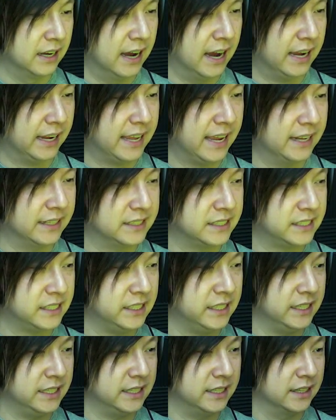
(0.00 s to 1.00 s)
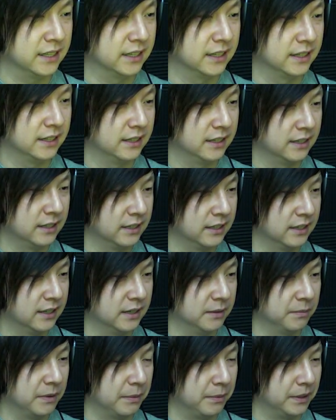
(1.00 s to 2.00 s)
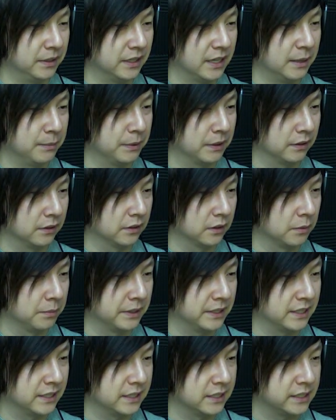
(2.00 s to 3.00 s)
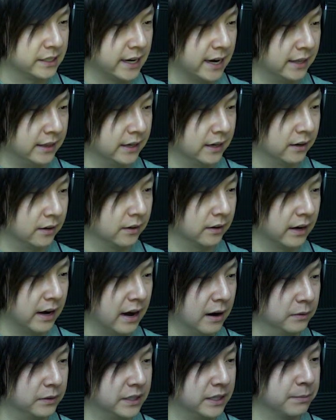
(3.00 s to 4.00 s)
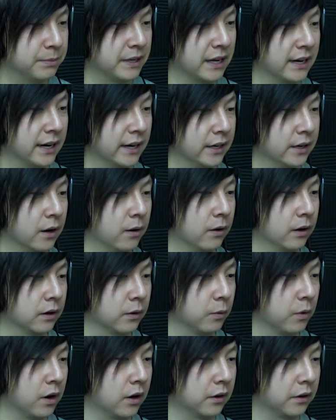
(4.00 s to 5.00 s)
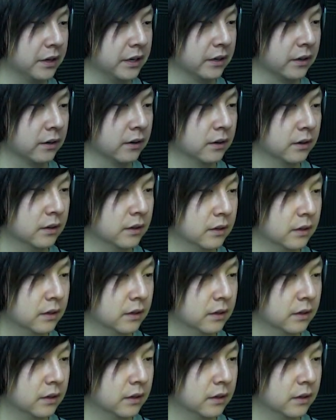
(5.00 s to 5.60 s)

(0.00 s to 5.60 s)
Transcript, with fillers: I can't see. Maybe keep it a little bit to the side there. How deep can I go underwater here?